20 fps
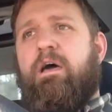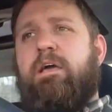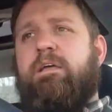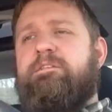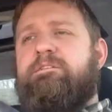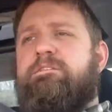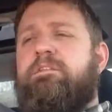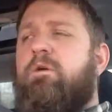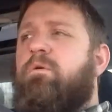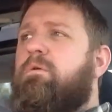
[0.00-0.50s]

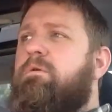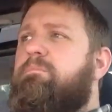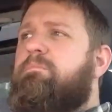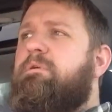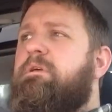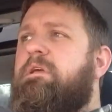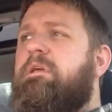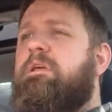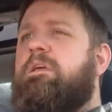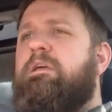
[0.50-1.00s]
It still wouldn't
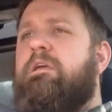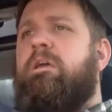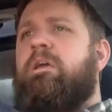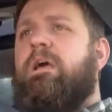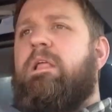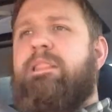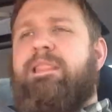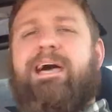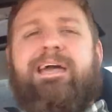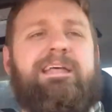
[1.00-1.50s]
be
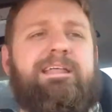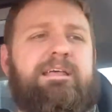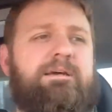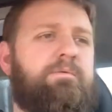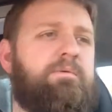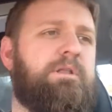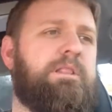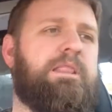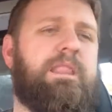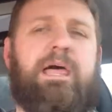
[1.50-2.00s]
light.
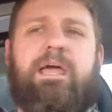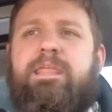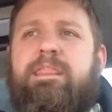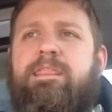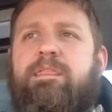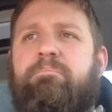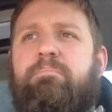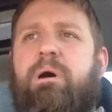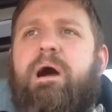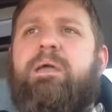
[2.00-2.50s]
It wouldn't
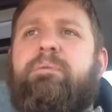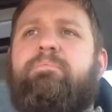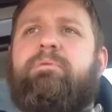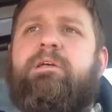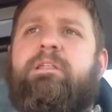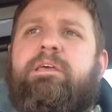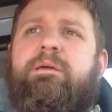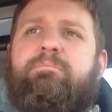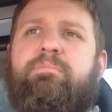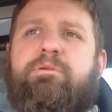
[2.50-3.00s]
lighten the pipe
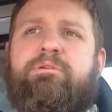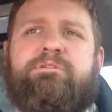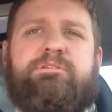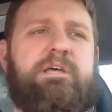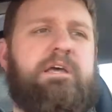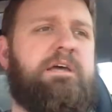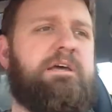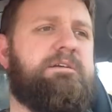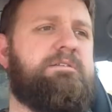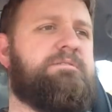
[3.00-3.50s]
any per
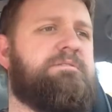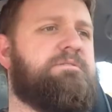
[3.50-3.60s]
se